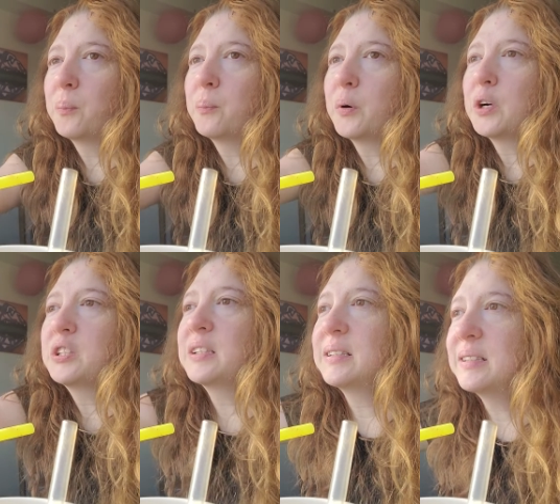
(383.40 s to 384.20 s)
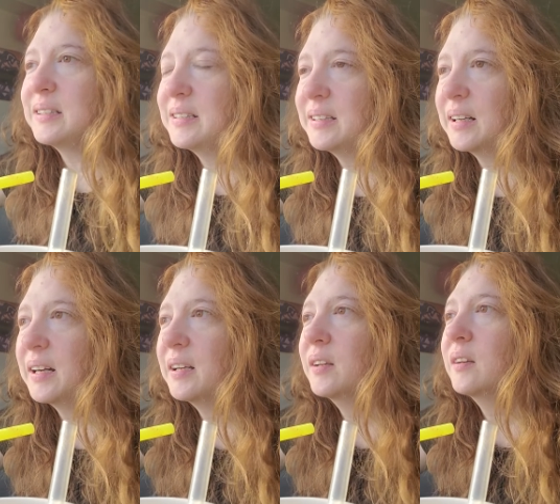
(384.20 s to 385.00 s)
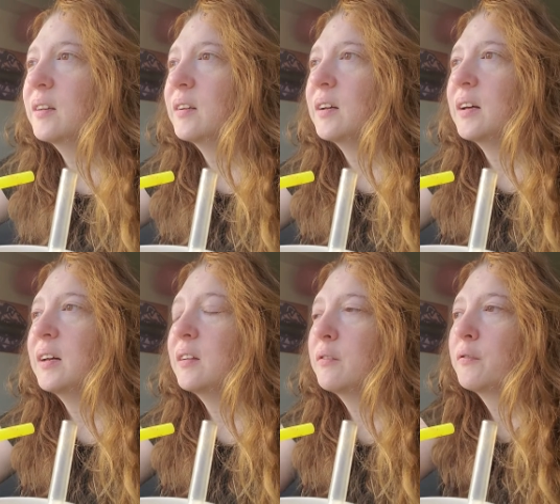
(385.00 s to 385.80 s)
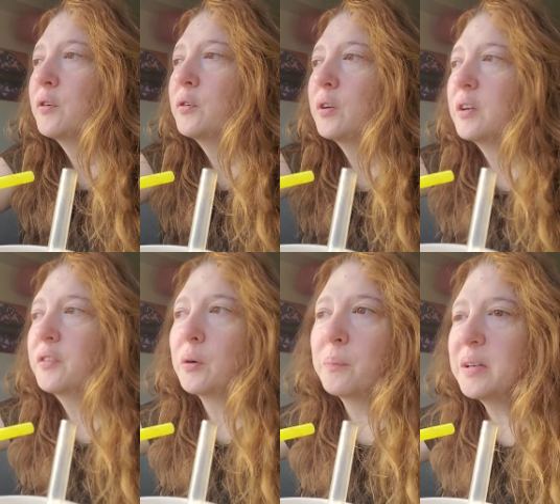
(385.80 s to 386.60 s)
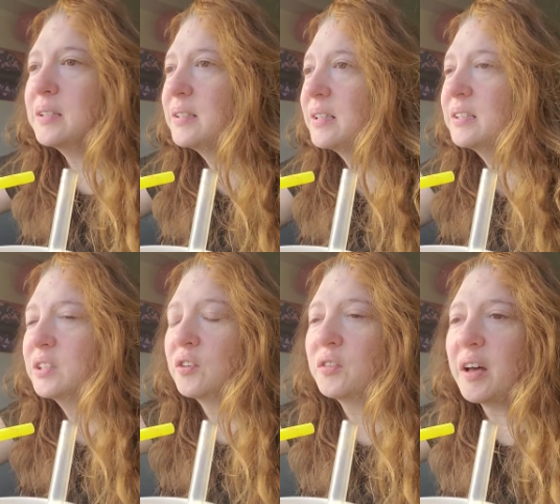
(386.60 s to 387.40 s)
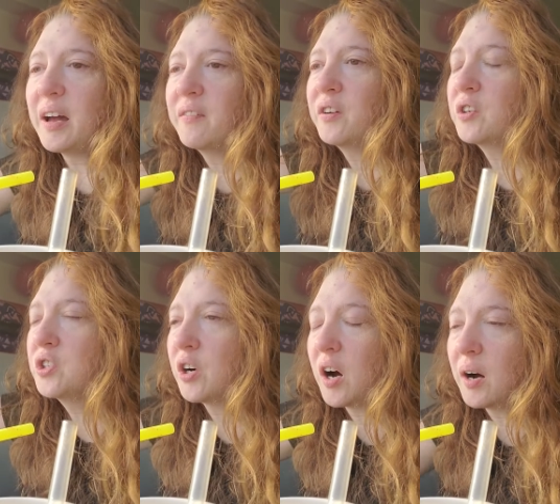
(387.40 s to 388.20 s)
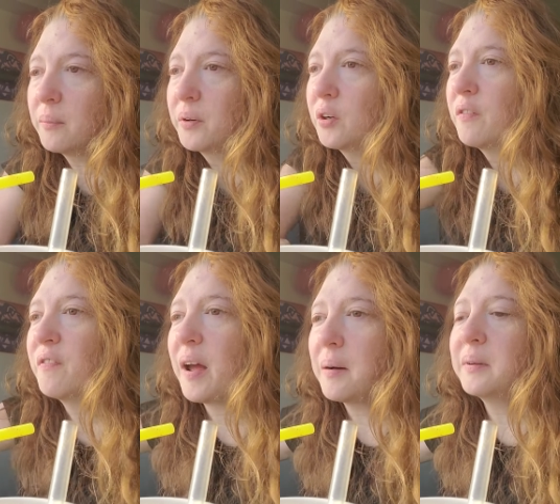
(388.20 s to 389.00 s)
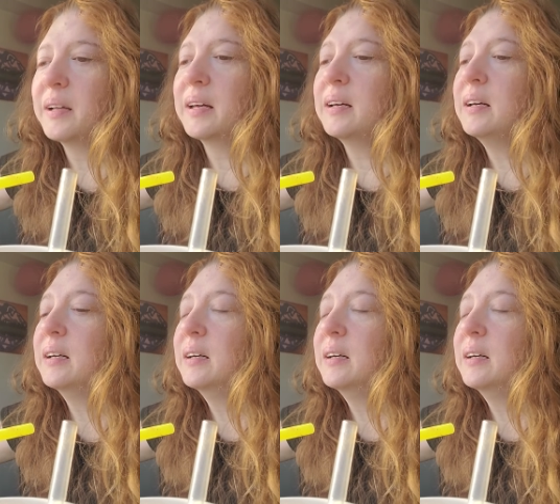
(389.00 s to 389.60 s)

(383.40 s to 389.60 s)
burgeons in in the fruit of your business your life your job your family